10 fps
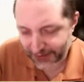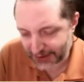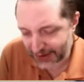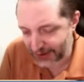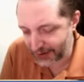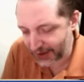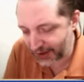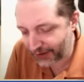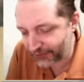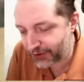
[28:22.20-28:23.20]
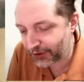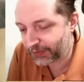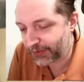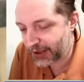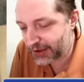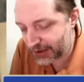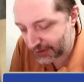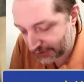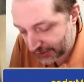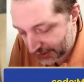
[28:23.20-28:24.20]
I mean, I would play it in the deck,
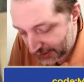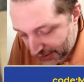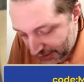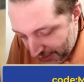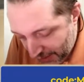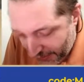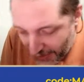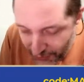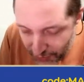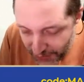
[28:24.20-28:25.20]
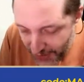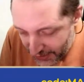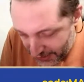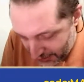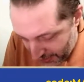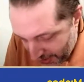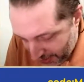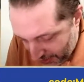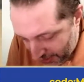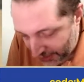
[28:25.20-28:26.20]
but I would prefer Lightning
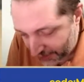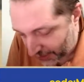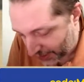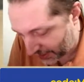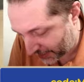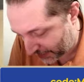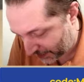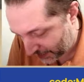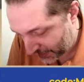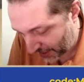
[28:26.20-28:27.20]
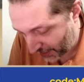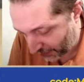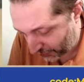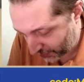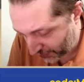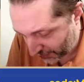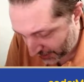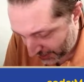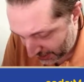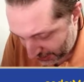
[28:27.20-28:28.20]
Surge by far.
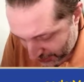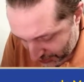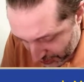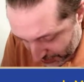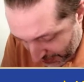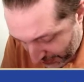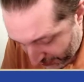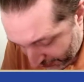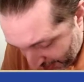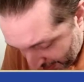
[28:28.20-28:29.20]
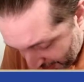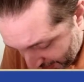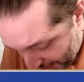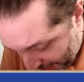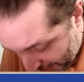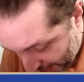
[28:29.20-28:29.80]
What is our amazing card here?